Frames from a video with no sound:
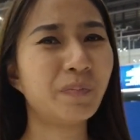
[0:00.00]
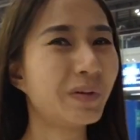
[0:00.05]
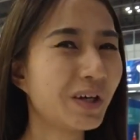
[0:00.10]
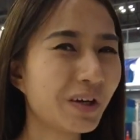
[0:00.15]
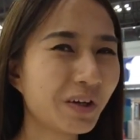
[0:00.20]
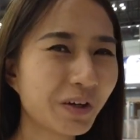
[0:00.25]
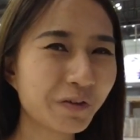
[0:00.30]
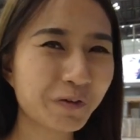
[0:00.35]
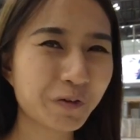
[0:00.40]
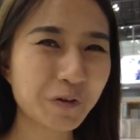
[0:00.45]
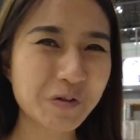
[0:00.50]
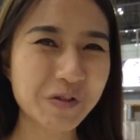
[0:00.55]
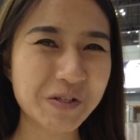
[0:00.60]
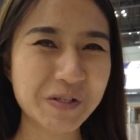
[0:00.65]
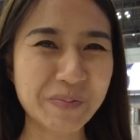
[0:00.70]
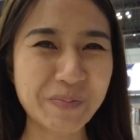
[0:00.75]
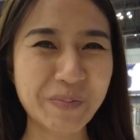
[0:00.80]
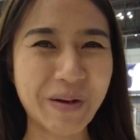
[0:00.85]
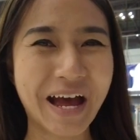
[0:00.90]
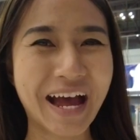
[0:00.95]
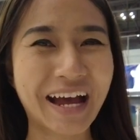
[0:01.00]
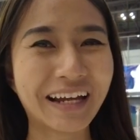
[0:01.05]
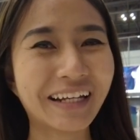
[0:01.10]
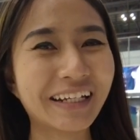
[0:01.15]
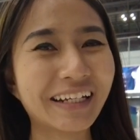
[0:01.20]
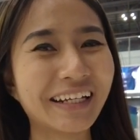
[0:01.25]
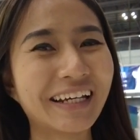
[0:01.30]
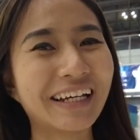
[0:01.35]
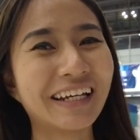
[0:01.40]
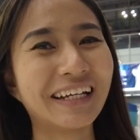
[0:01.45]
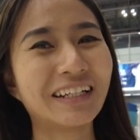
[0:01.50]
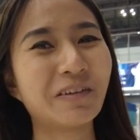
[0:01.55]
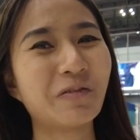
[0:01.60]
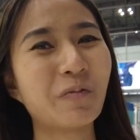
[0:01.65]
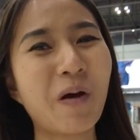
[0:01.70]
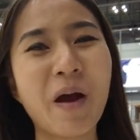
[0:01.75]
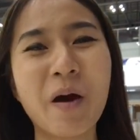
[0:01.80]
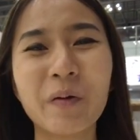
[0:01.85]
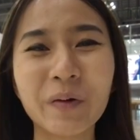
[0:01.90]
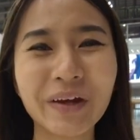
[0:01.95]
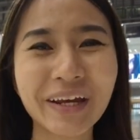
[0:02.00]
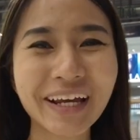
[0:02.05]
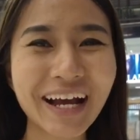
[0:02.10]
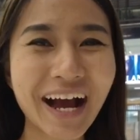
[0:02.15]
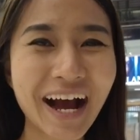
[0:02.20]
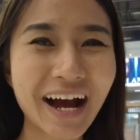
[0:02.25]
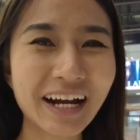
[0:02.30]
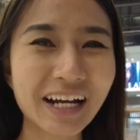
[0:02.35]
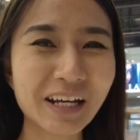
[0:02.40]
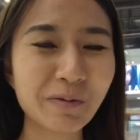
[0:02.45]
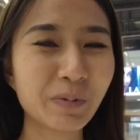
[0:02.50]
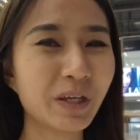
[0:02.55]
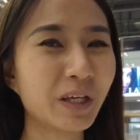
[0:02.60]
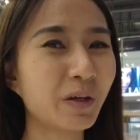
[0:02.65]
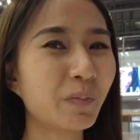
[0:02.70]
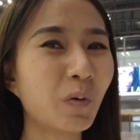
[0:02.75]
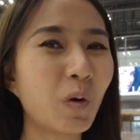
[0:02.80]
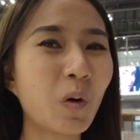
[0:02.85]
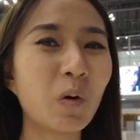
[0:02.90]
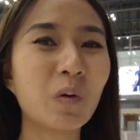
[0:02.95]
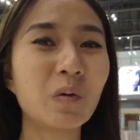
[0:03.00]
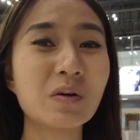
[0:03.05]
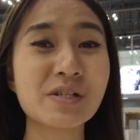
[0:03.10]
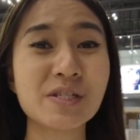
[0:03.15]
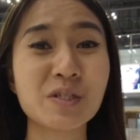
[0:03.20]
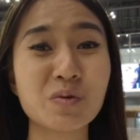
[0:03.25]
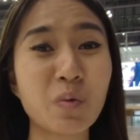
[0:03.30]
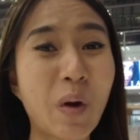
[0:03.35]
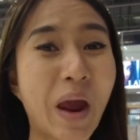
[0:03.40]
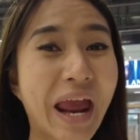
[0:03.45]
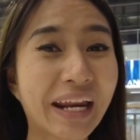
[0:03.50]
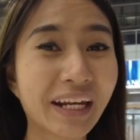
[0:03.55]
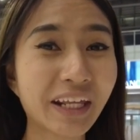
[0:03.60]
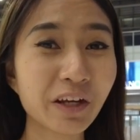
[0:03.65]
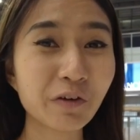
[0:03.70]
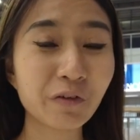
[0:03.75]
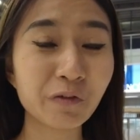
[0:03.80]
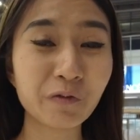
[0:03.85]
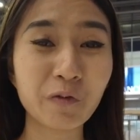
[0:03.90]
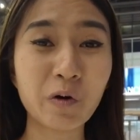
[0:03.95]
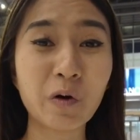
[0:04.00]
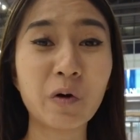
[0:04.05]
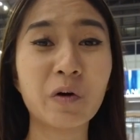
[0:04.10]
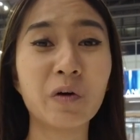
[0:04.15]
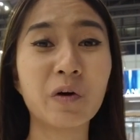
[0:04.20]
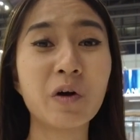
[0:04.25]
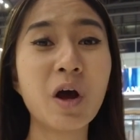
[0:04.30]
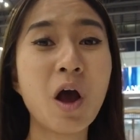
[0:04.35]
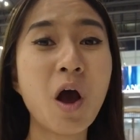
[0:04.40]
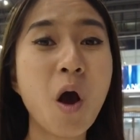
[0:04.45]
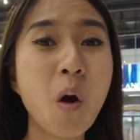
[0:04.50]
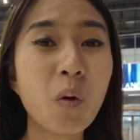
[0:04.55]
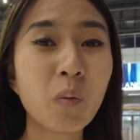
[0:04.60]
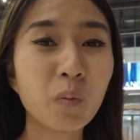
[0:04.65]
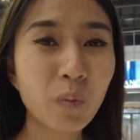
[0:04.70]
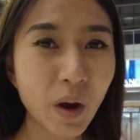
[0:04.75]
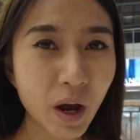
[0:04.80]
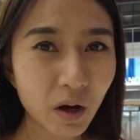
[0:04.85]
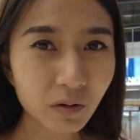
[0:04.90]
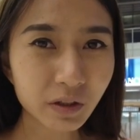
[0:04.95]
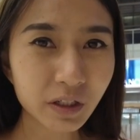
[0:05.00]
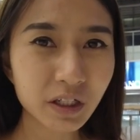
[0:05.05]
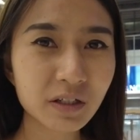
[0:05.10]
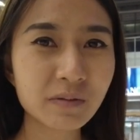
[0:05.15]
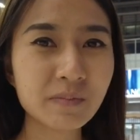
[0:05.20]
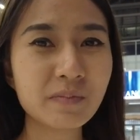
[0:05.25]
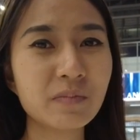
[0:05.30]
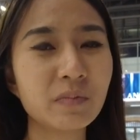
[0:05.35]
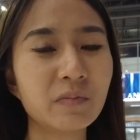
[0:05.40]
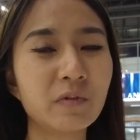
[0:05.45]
beautiful smile and very kind people is waiting for welcome,